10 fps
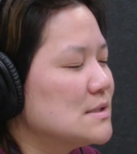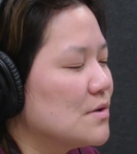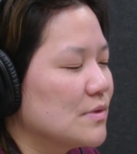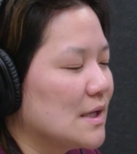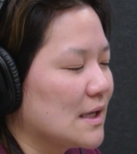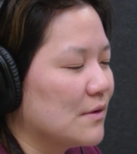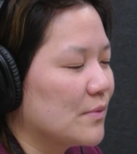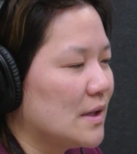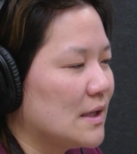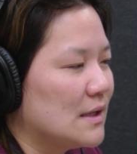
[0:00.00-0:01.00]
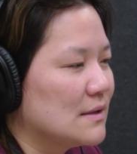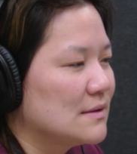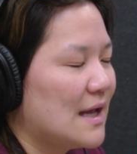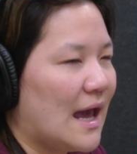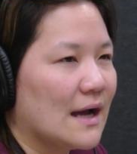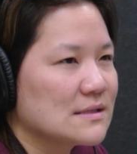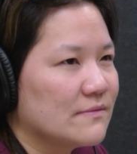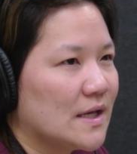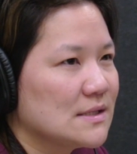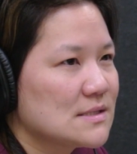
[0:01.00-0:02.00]
don't think it really
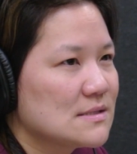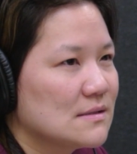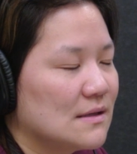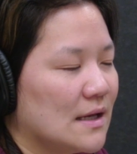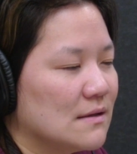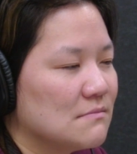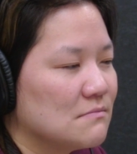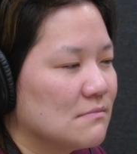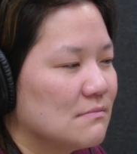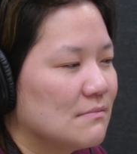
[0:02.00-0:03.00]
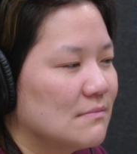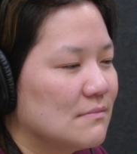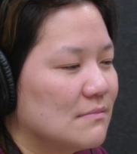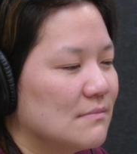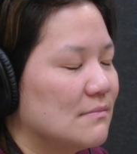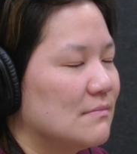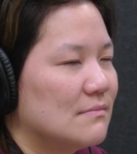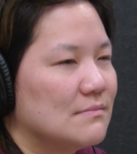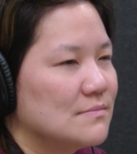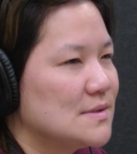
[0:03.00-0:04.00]
activates in
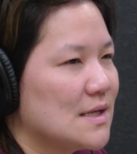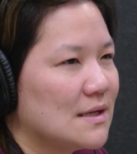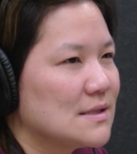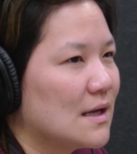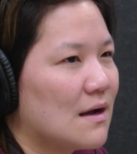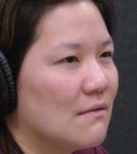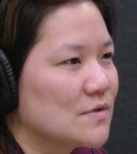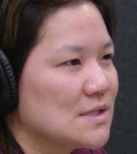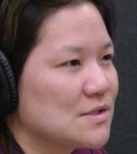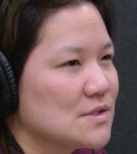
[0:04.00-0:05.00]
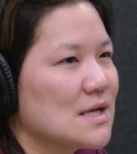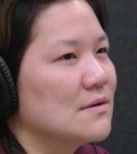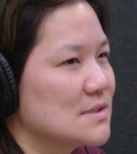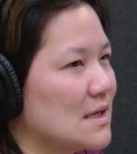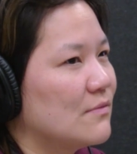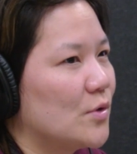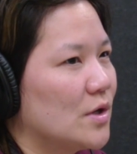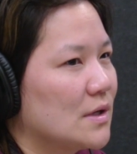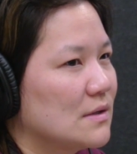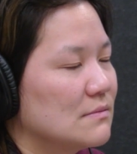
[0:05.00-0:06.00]
day-to-day conversations outside of work.